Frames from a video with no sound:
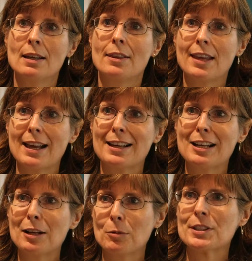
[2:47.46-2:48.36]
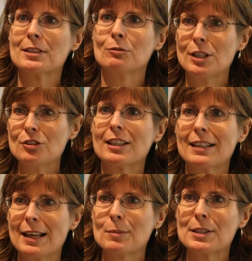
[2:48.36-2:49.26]
that I wasn't reaching
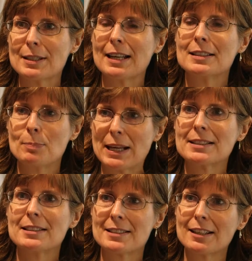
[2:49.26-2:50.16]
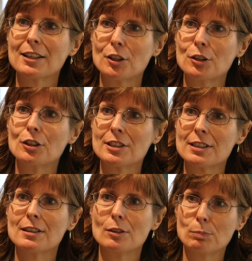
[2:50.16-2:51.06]
them as best as I could,
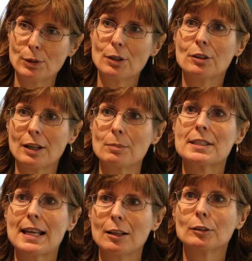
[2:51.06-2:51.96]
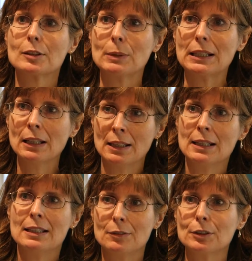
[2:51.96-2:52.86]
and the program has helped me
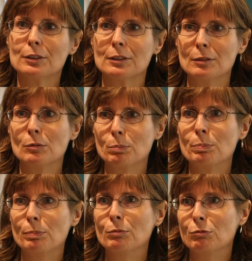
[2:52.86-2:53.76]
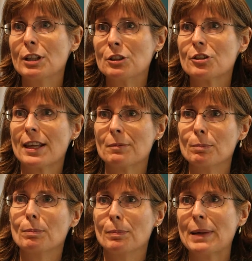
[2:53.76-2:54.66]
even reach
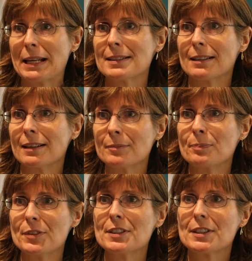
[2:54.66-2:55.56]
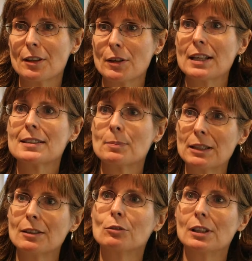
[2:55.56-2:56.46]
them better. So that's
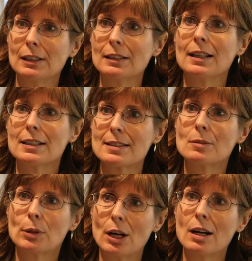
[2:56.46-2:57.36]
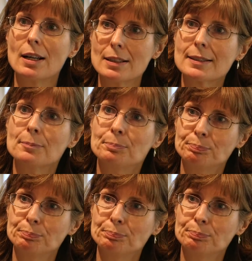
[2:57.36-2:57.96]
been a really nice surprise.